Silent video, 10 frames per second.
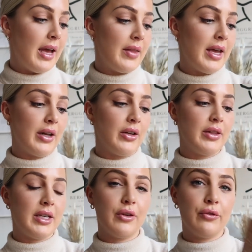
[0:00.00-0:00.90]
And then
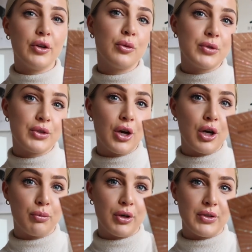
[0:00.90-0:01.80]
the Film
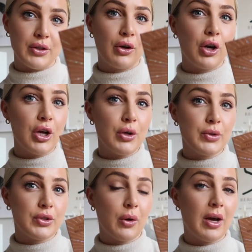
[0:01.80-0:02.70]
Star Bronze and Glow.
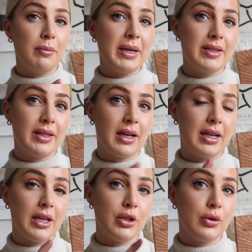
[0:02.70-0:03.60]
So I
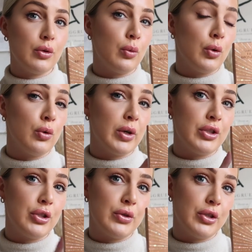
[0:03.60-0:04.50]
basically
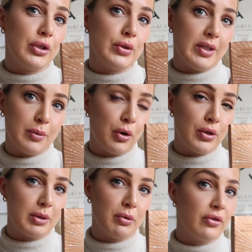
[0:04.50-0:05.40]
always used to use this
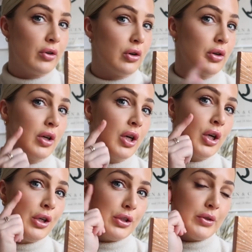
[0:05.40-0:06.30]
bronzer before,
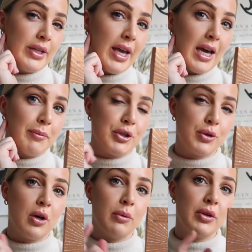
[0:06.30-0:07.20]
using the
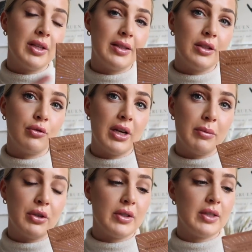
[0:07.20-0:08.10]
airbrush one, but this is
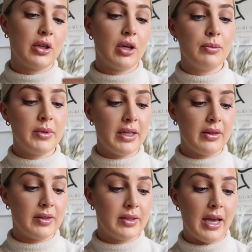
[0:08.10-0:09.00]
great because it comes in
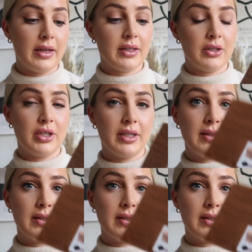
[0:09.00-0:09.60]
the set, as you